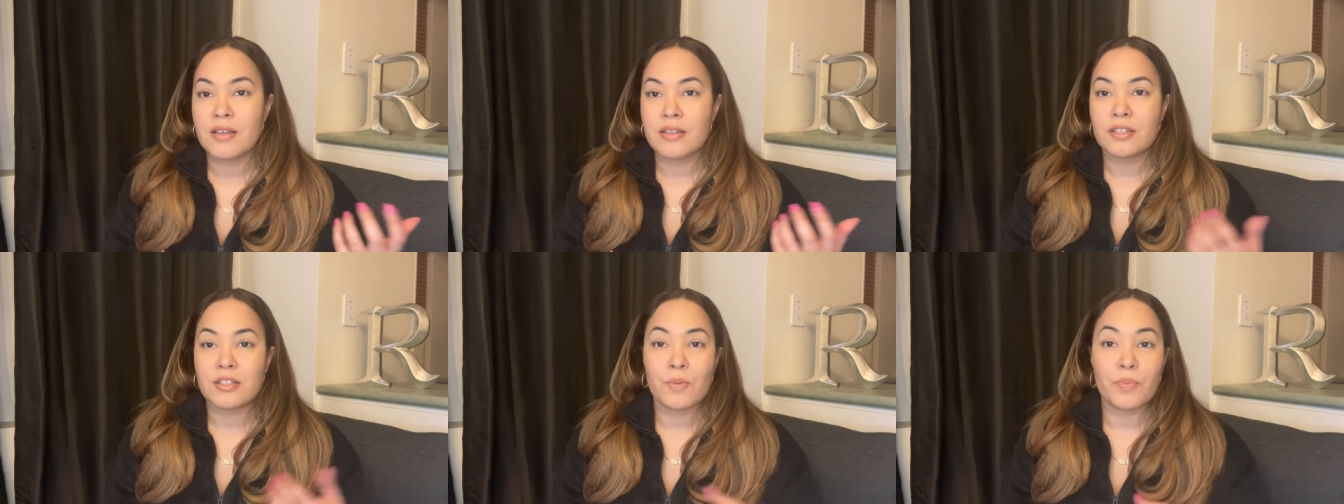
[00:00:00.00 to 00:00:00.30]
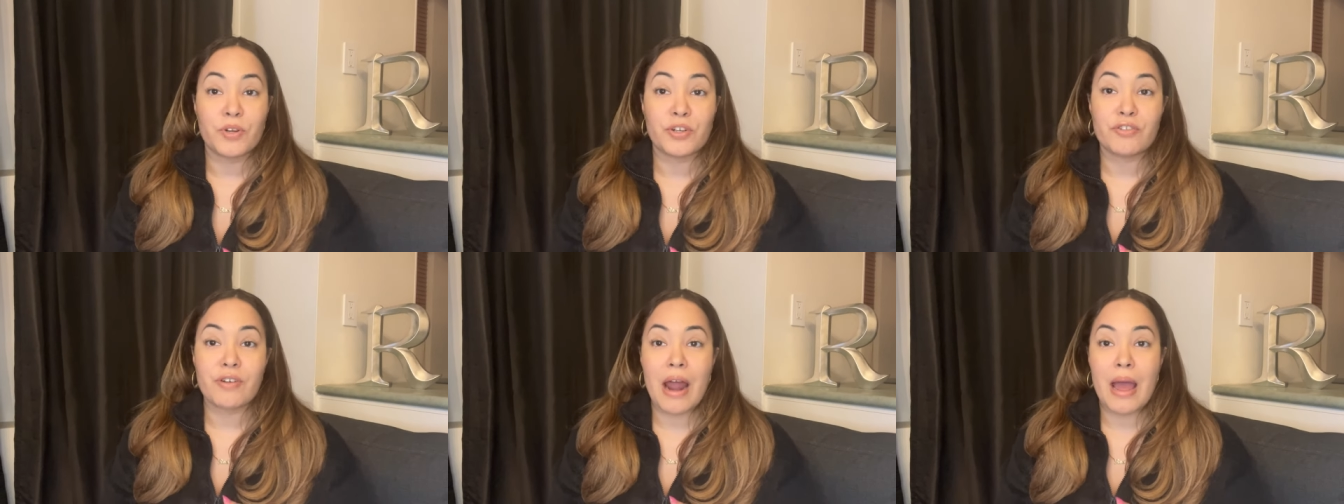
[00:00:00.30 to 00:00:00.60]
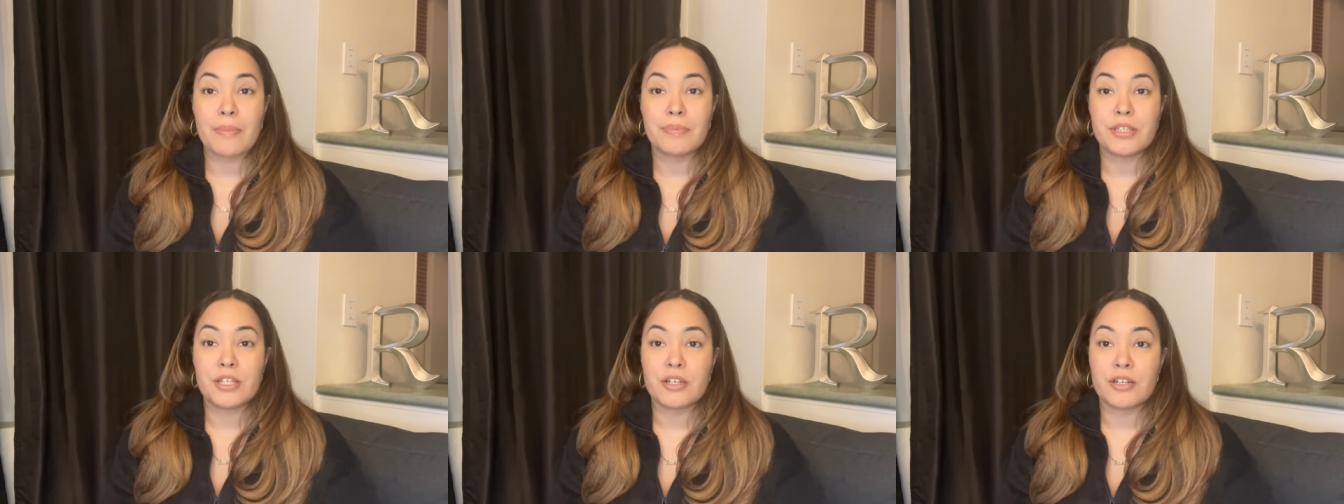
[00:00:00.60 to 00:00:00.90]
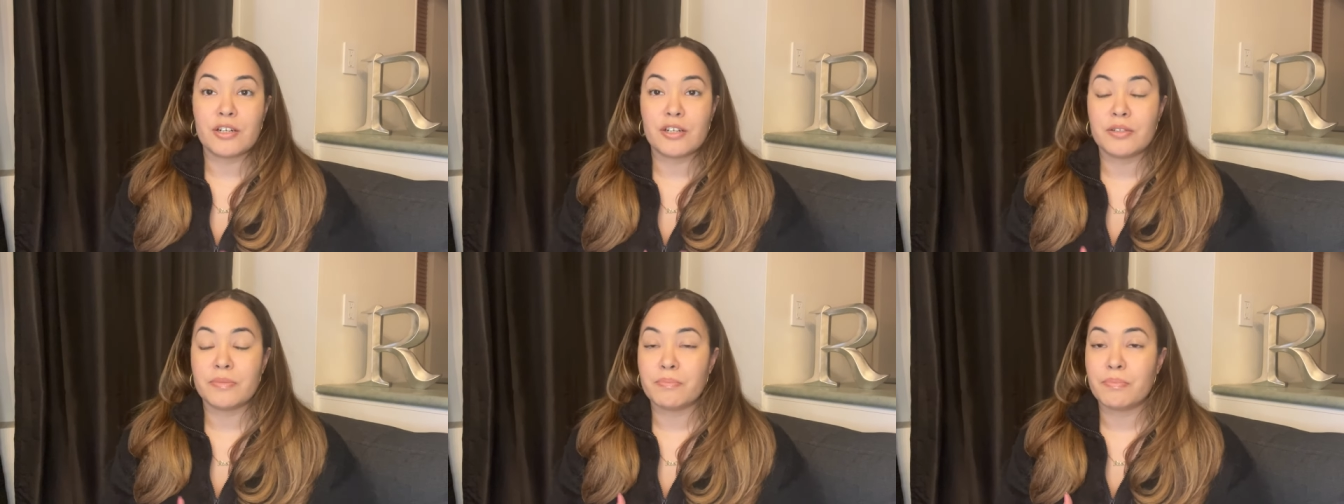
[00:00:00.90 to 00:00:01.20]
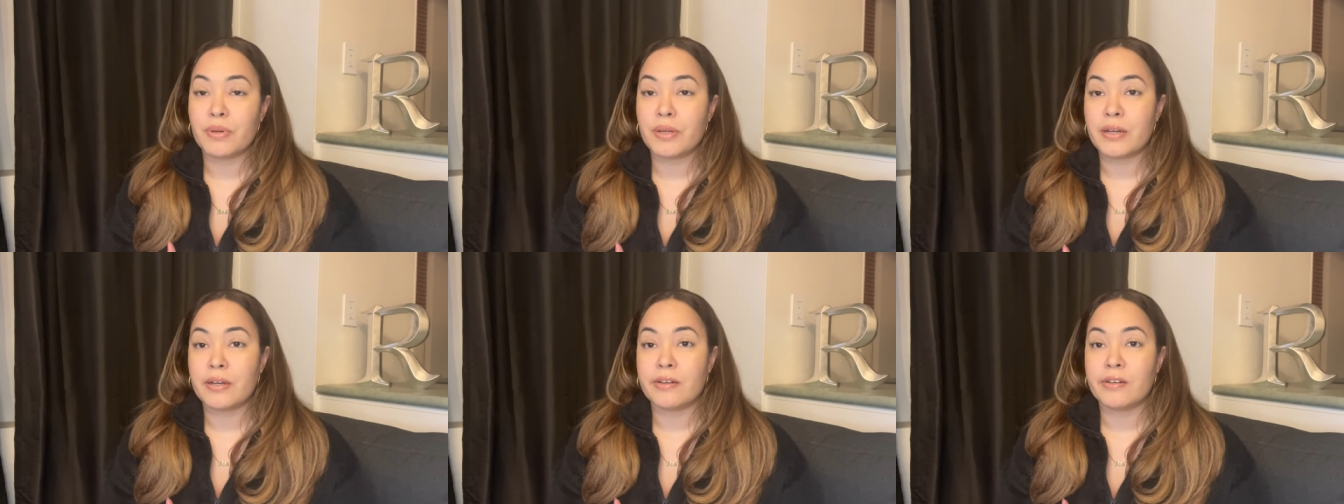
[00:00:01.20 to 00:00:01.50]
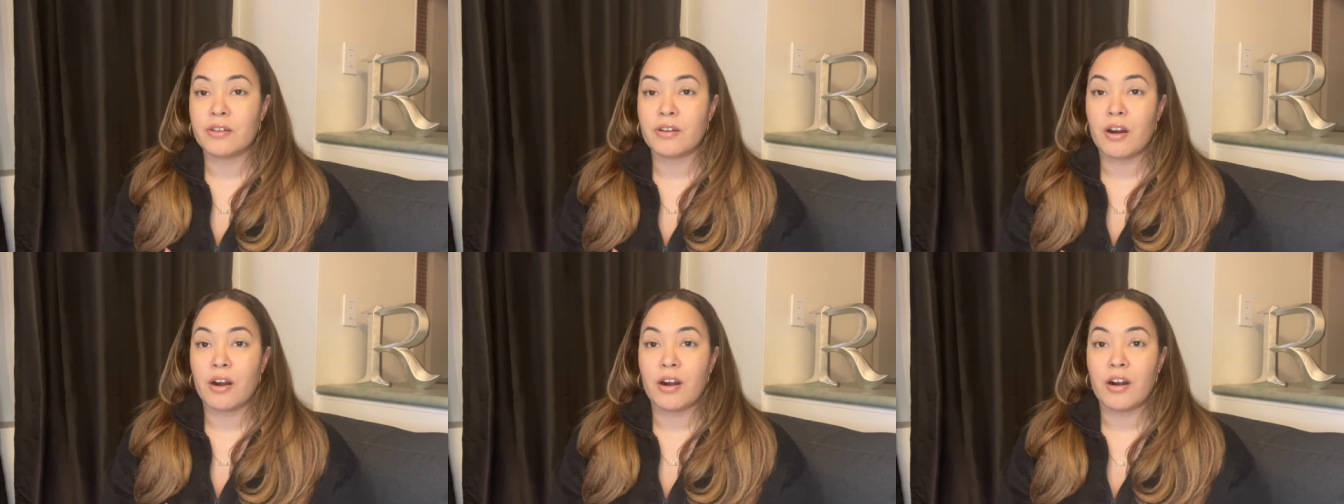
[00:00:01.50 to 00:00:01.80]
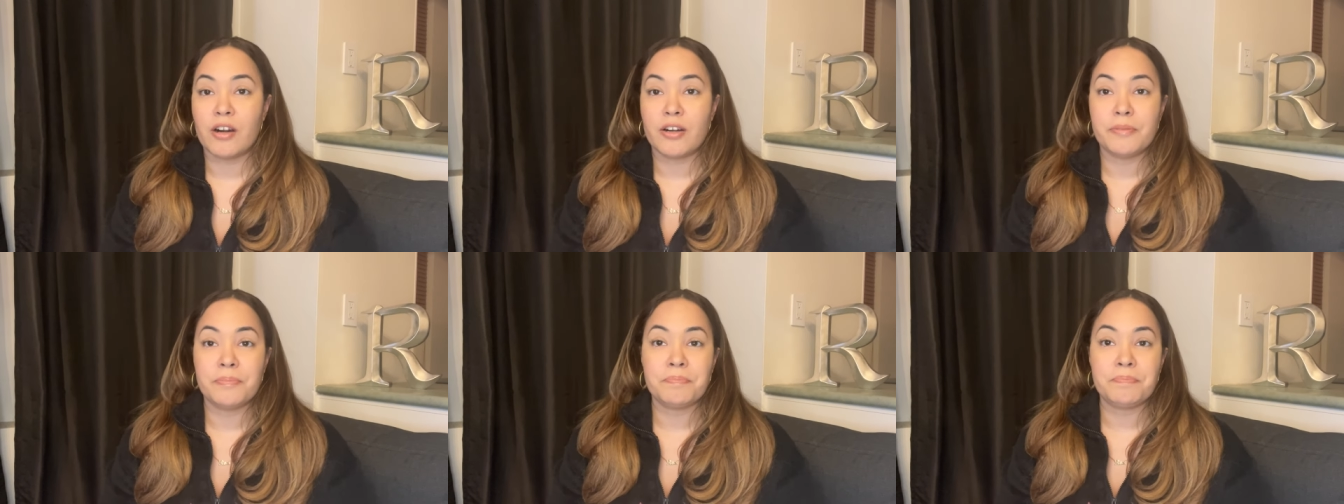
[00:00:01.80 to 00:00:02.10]
Someone grabbed her, put her in a
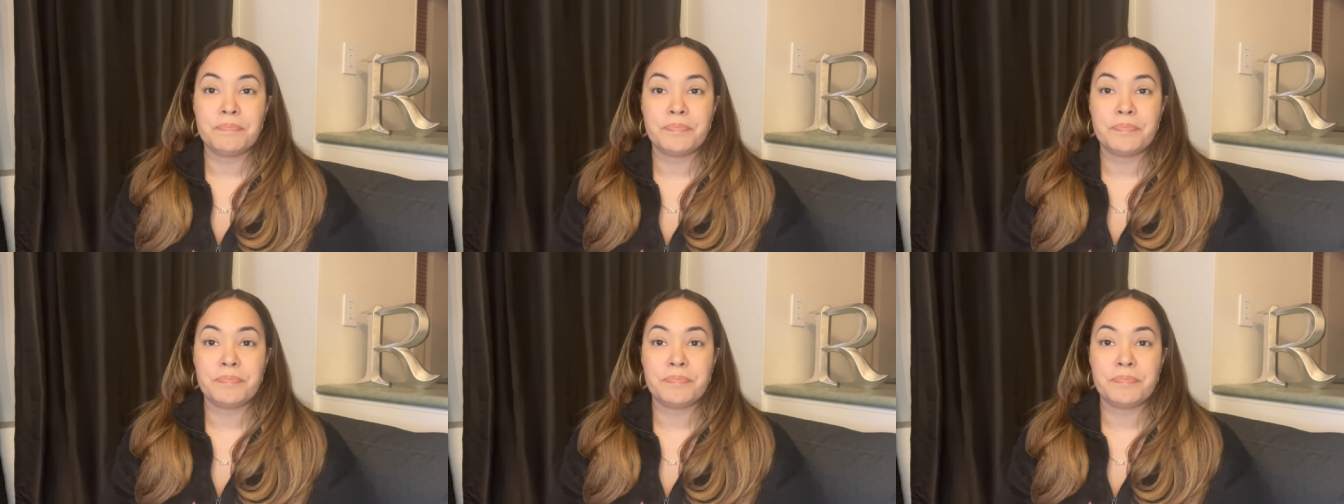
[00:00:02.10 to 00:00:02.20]
car.